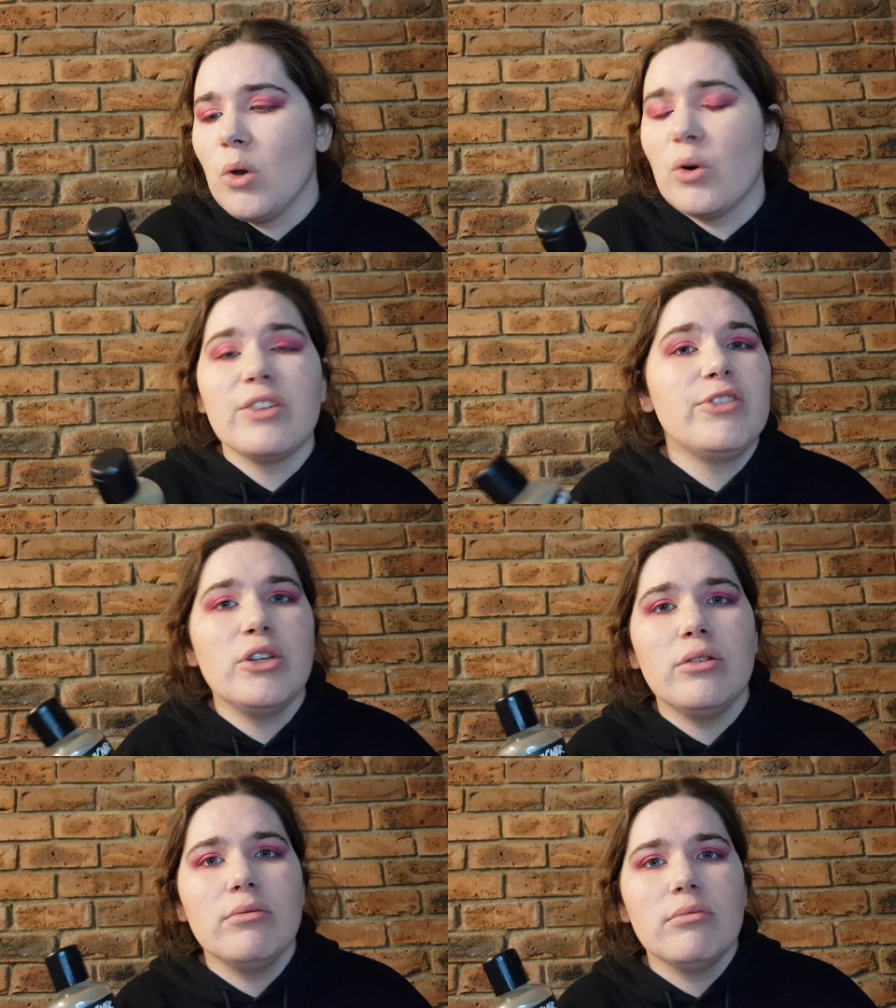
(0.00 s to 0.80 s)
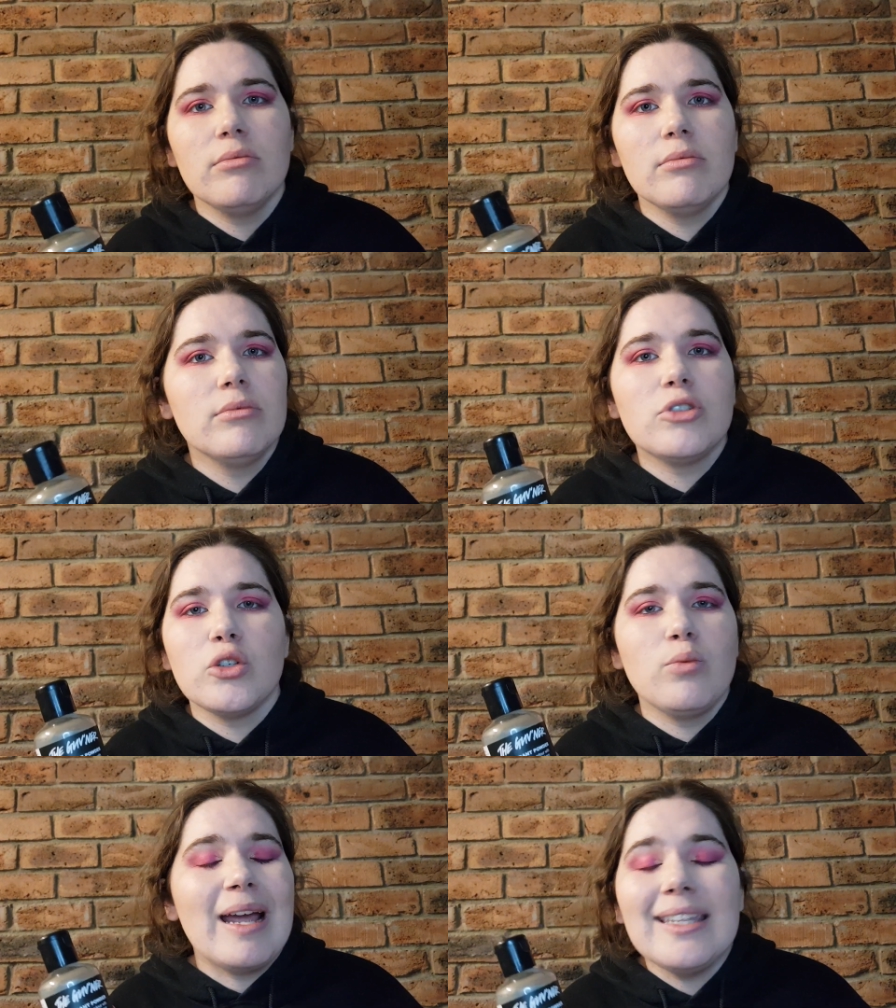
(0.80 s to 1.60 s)
or if you
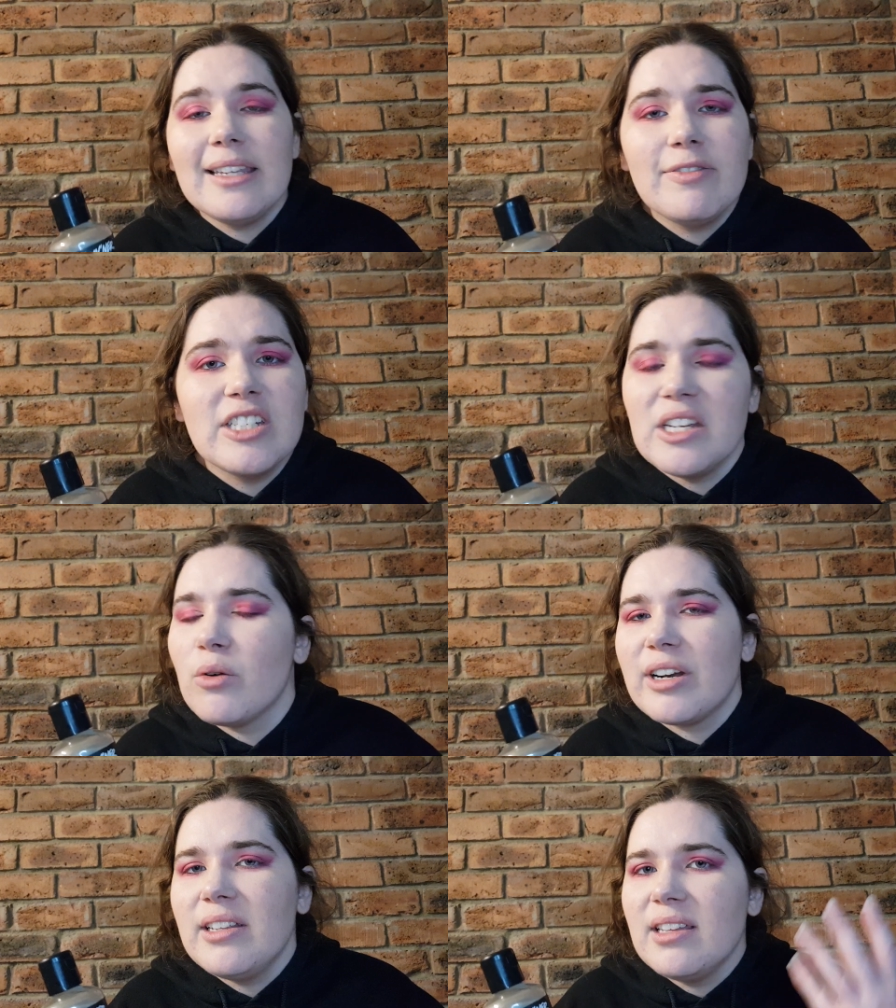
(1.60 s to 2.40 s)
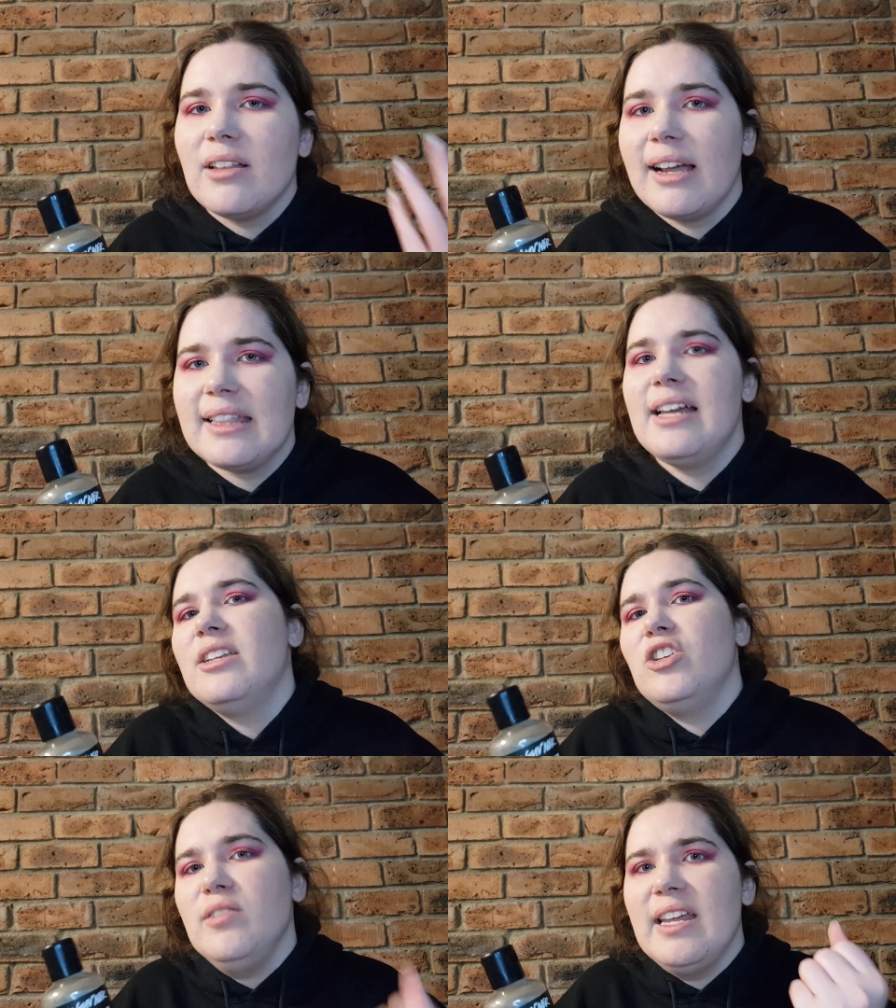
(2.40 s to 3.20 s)
do weightlifting or anything like that
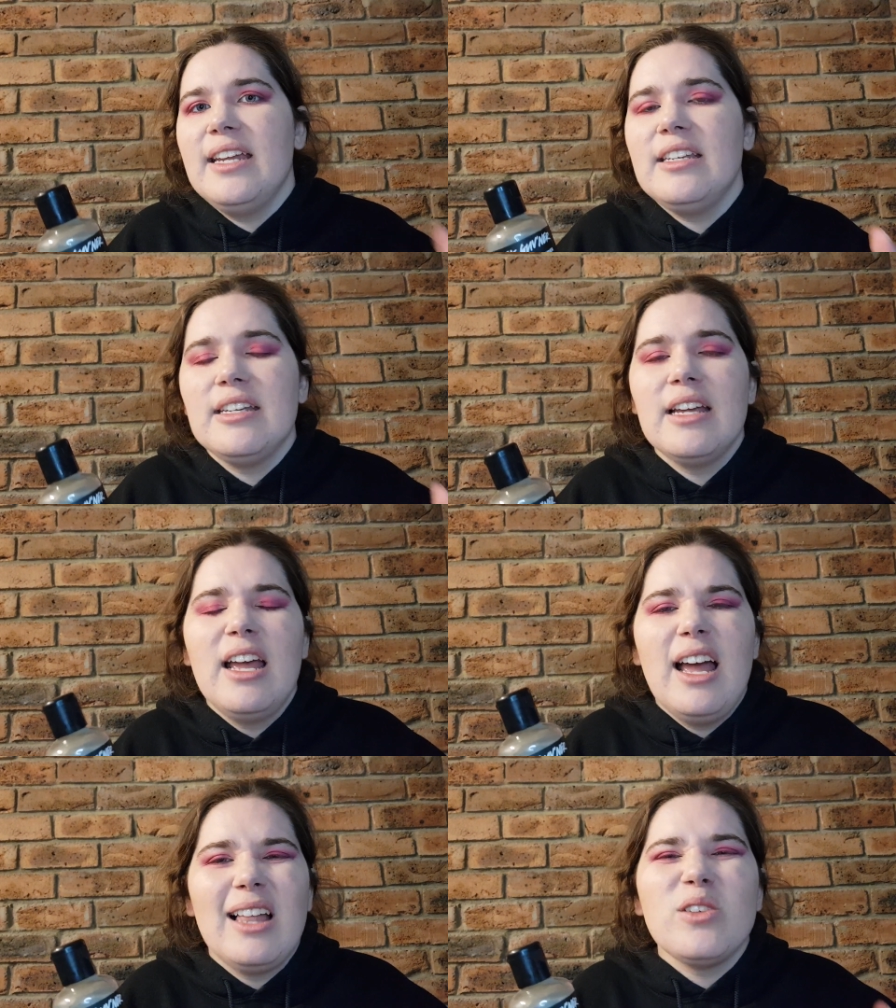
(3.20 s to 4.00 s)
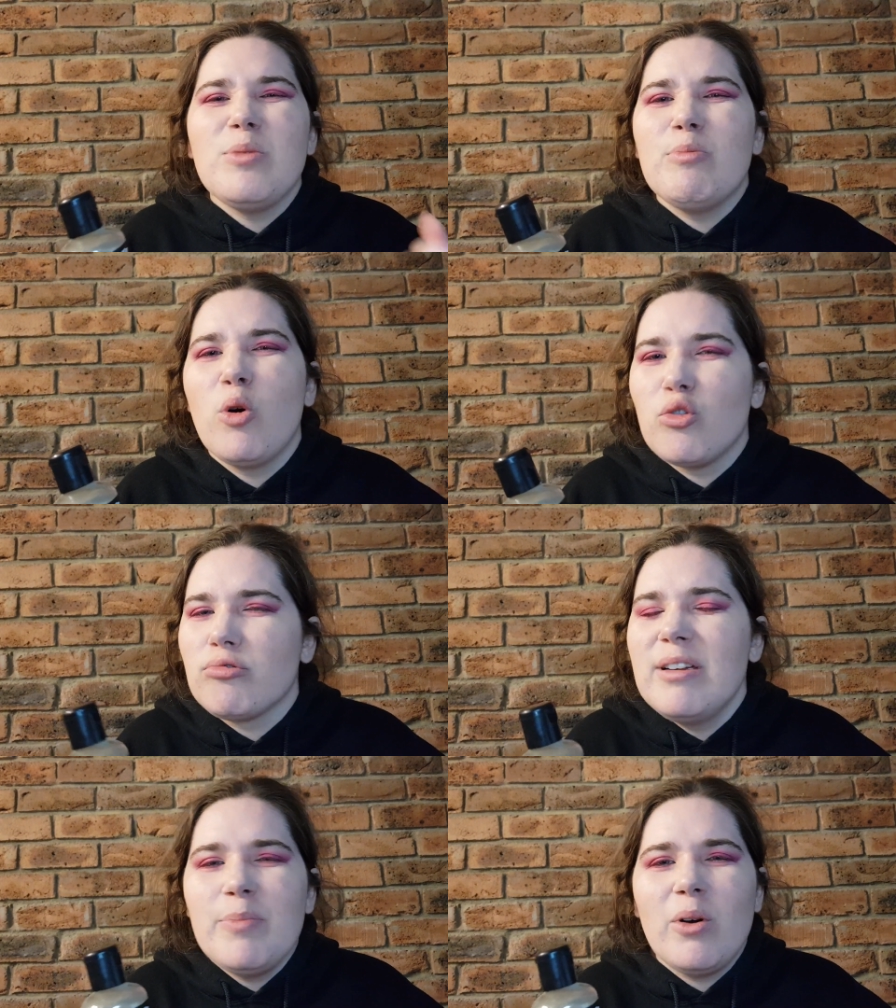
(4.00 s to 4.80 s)
and you need a little bit more
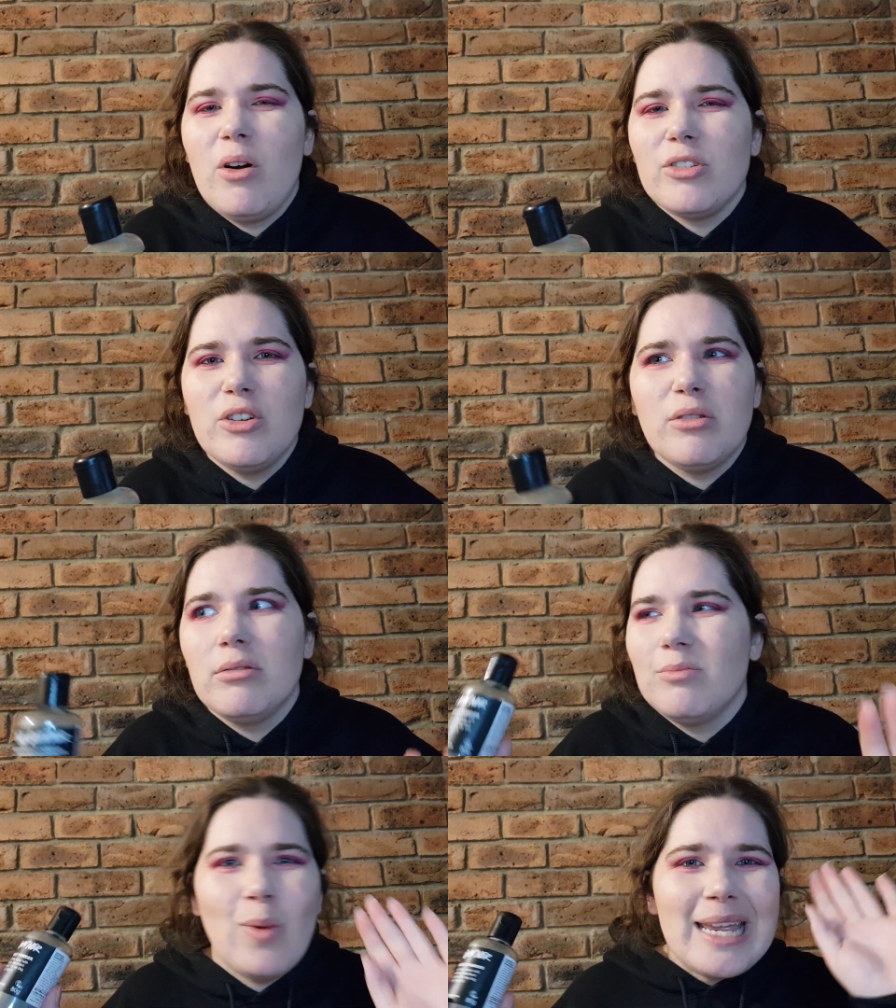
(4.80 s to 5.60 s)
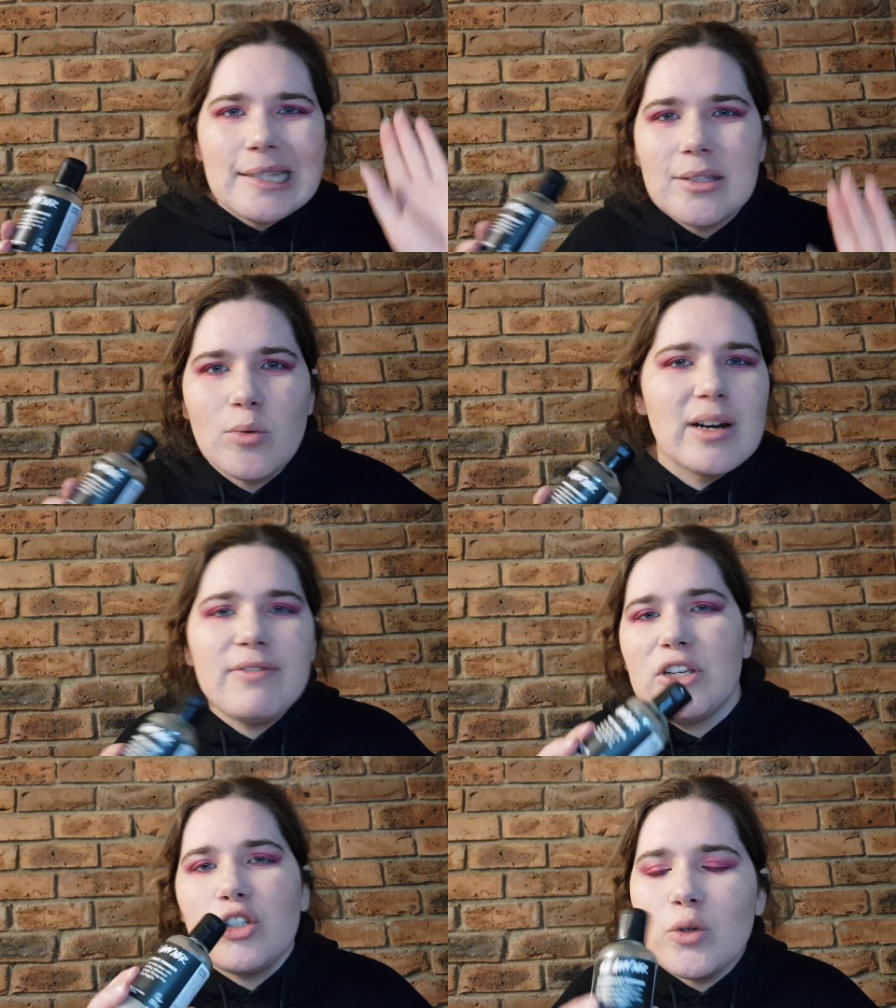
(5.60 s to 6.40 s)
grip on your weights or whatever
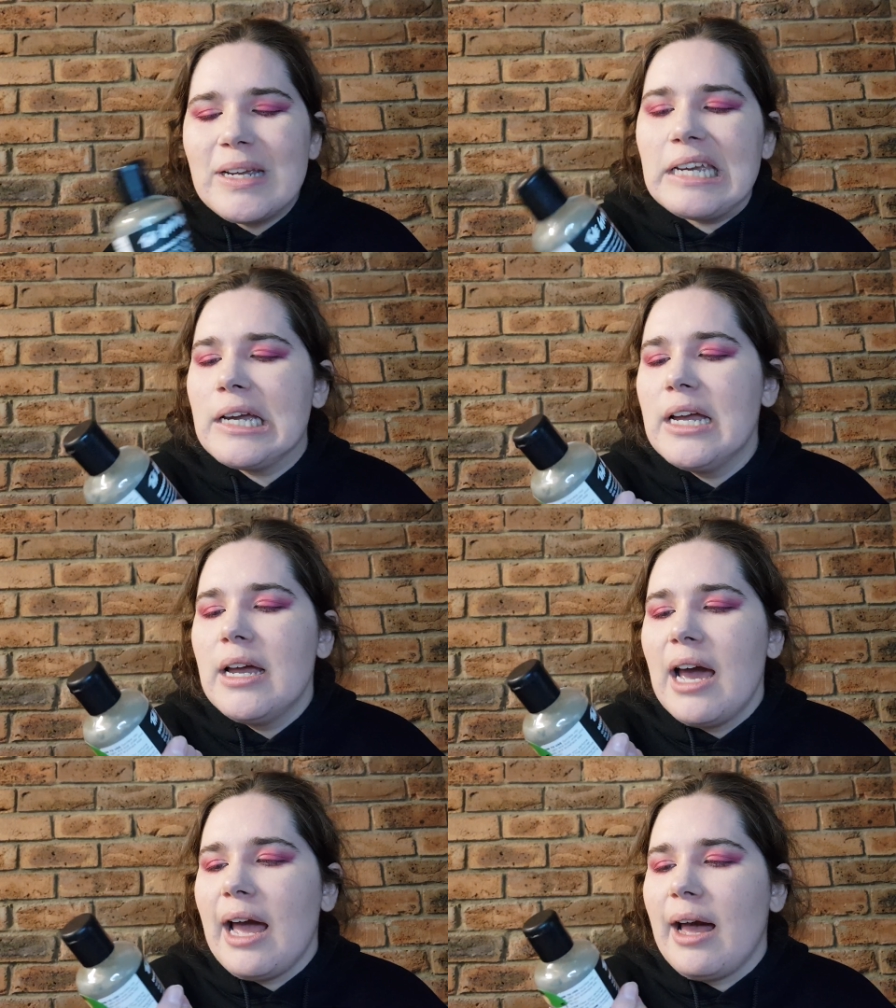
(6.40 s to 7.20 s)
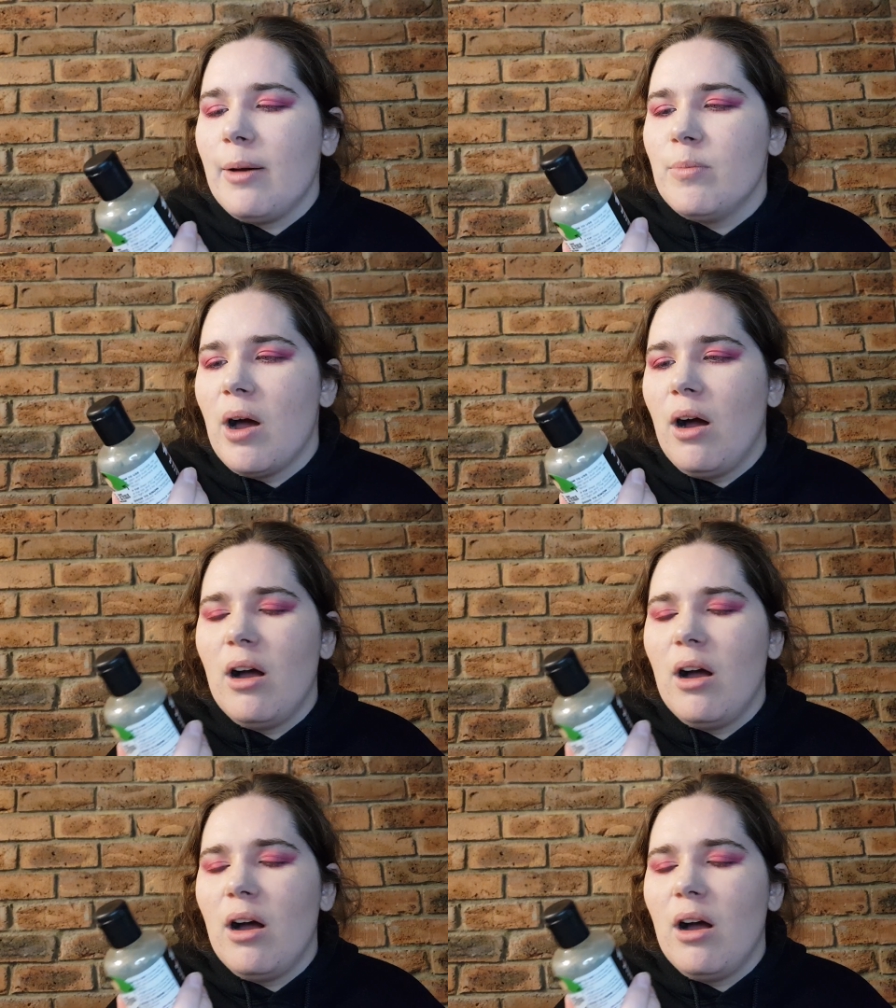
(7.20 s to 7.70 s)
you're doing. Um,